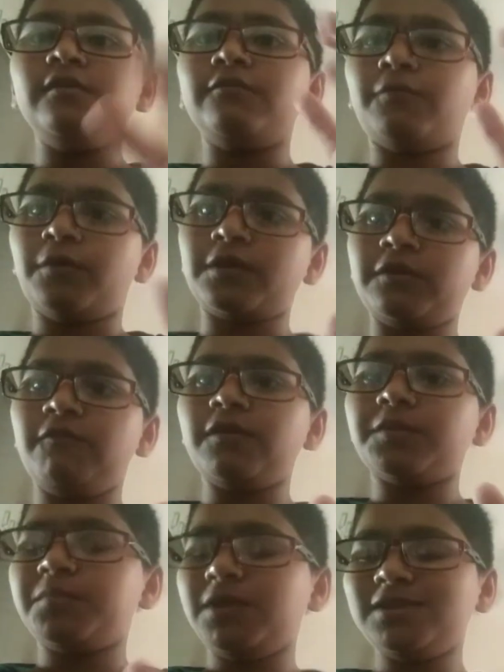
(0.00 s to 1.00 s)
for
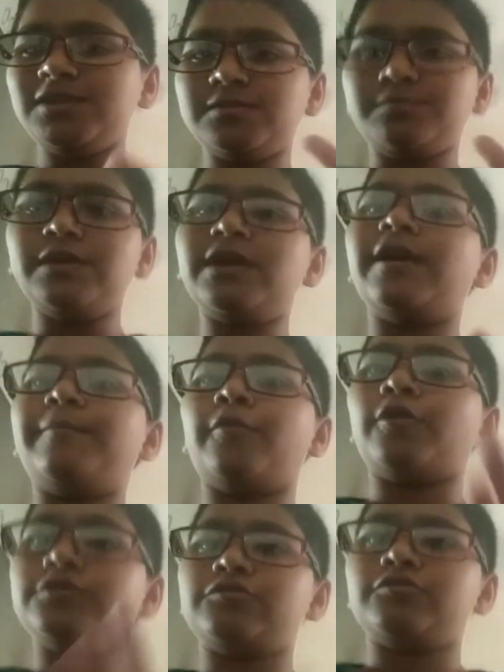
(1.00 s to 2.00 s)
giving me this big
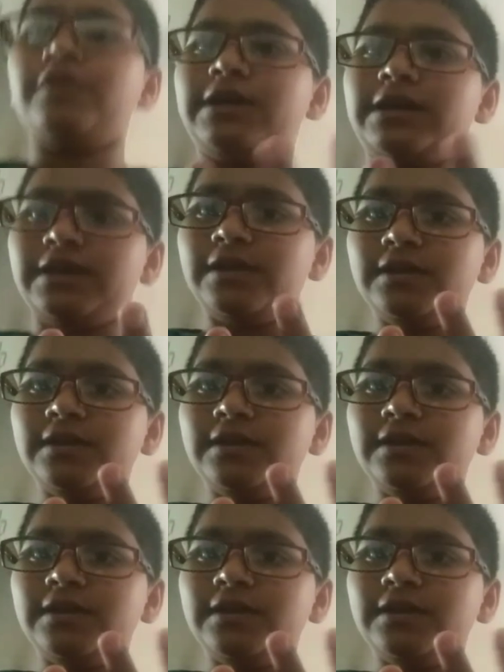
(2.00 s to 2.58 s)
opportunity.